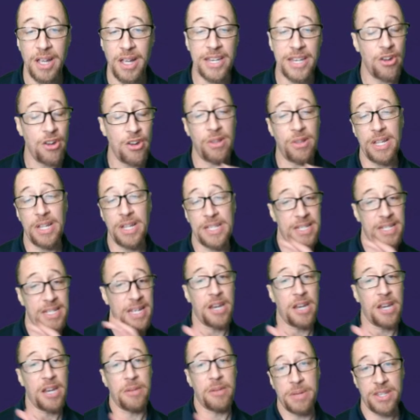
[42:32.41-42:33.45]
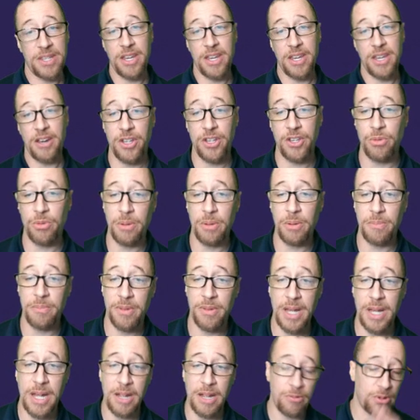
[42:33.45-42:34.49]
I know that's got to be scary to him.
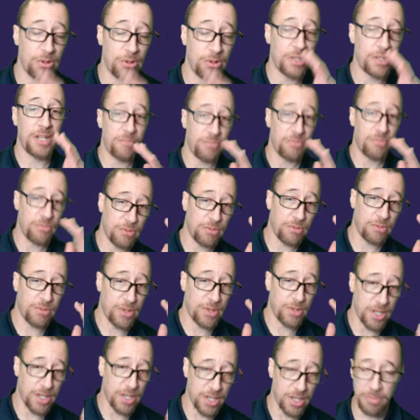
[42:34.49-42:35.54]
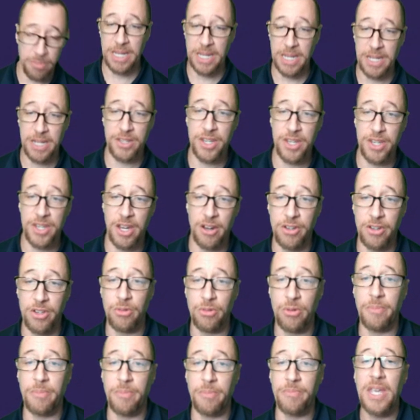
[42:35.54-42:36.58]
I would anticipate it's scary
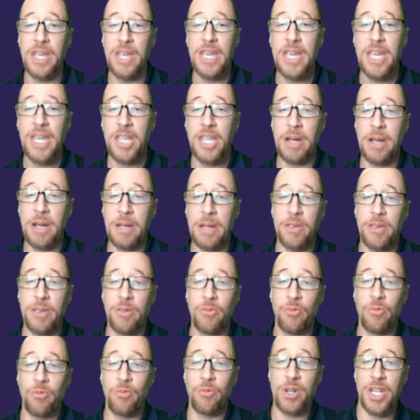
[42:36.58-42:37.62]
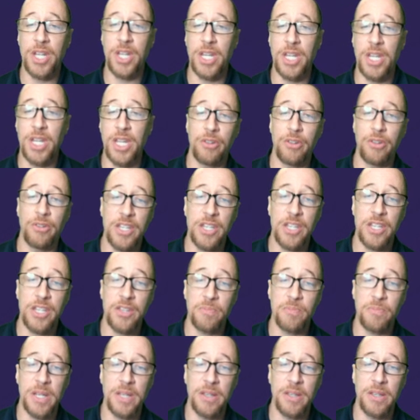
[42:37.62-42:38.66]
to him. He might be wishing he could do this,
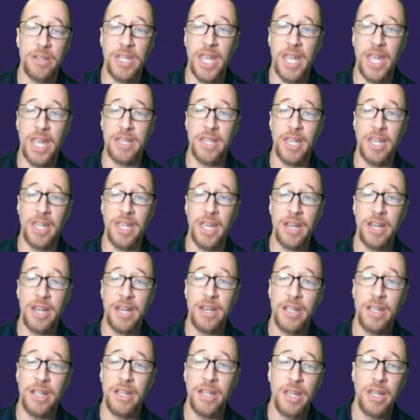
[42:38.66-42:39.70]
but he can't yet.